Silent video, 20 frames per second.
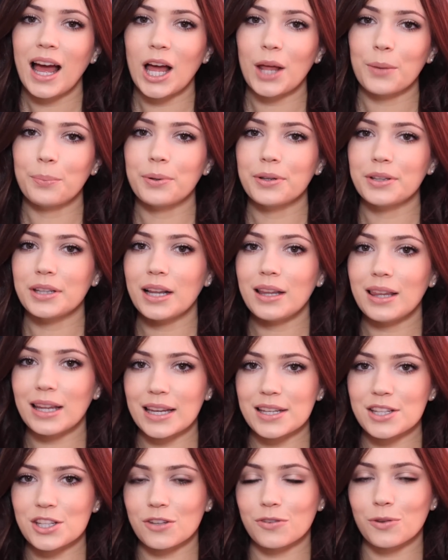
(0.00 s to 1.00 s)
I'll put the
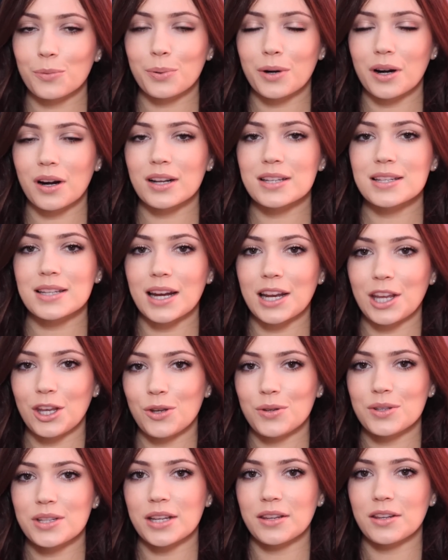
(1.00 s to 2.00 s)
list of the products that I
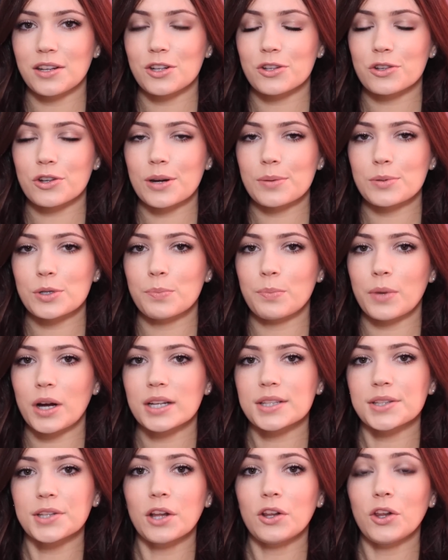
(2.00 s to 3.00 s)
use in the description
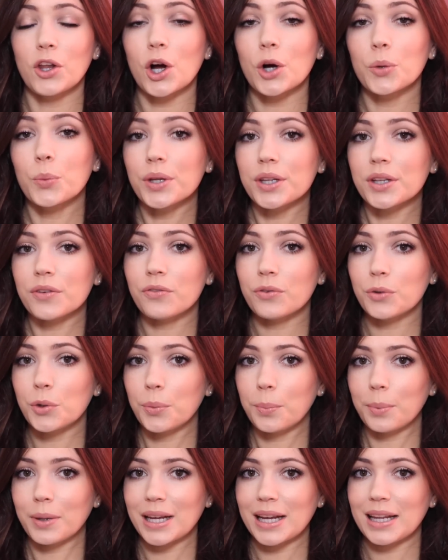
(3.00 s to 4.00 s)
box along with a
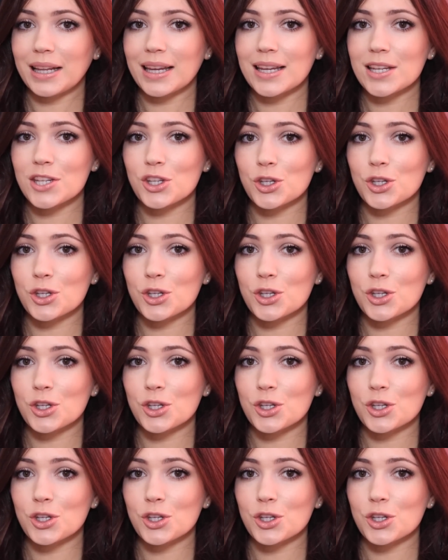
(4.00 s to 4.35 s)
full playlist,